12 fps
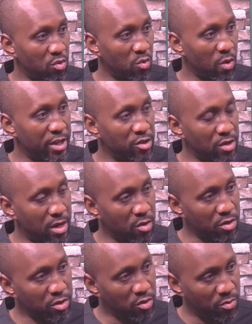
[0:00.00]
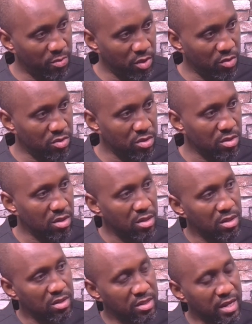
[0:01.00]
Yes. When you are going to build,
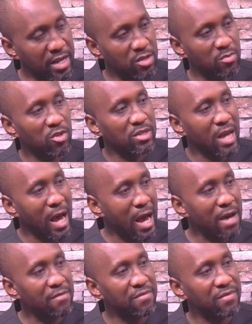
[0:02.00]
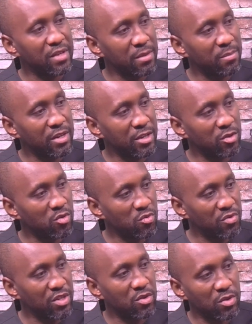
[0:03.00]
then you must have a place to
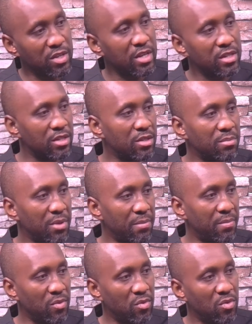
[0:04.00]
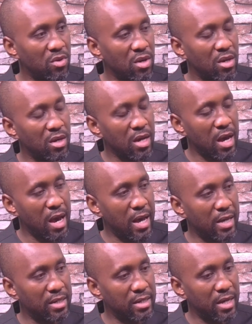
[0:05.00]
relocate these people
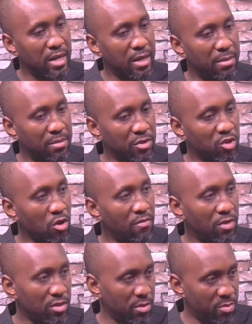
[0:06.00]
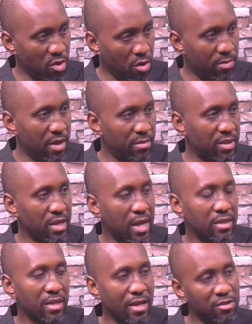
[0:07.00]
and um, solve all the problems that are
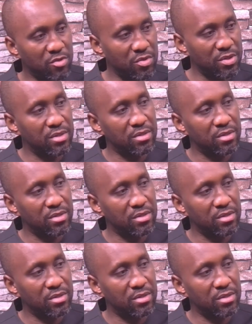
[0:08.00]
attached to it.